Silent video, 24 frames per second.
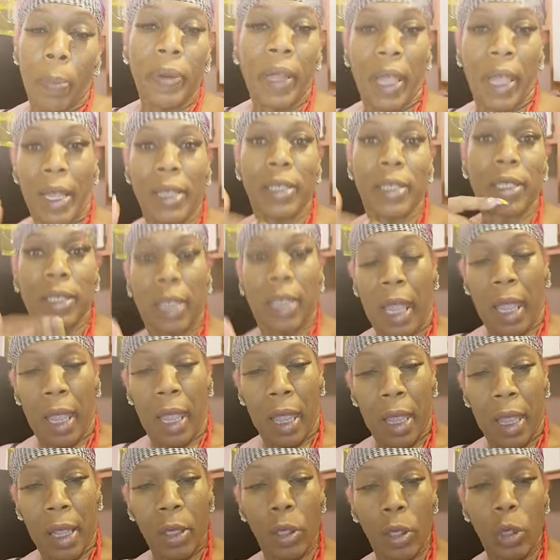plant
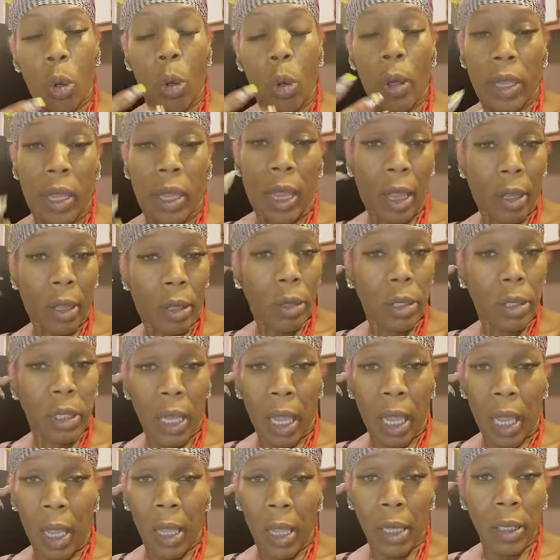stands or candle
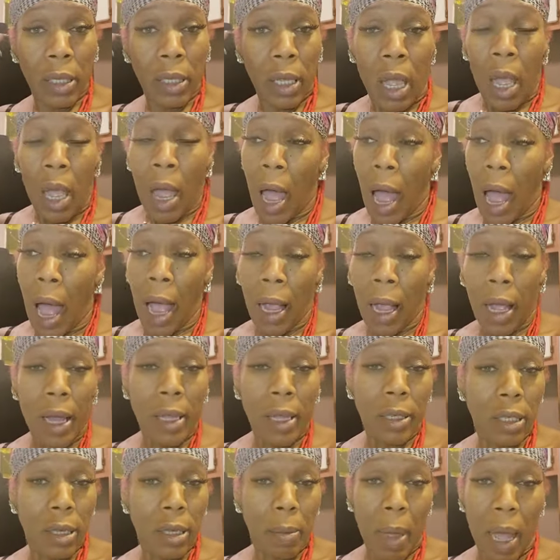stands, I
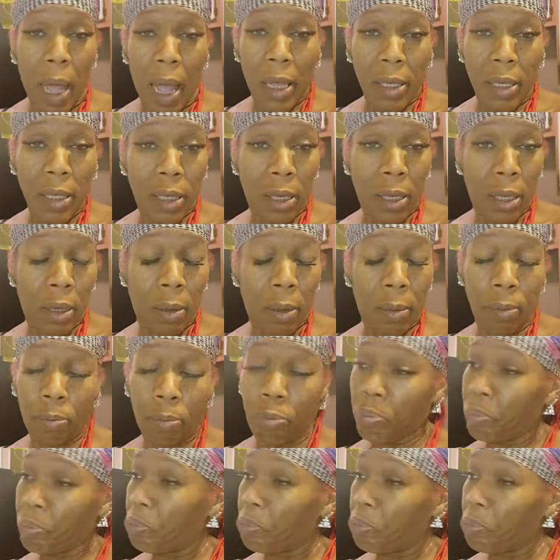customize them.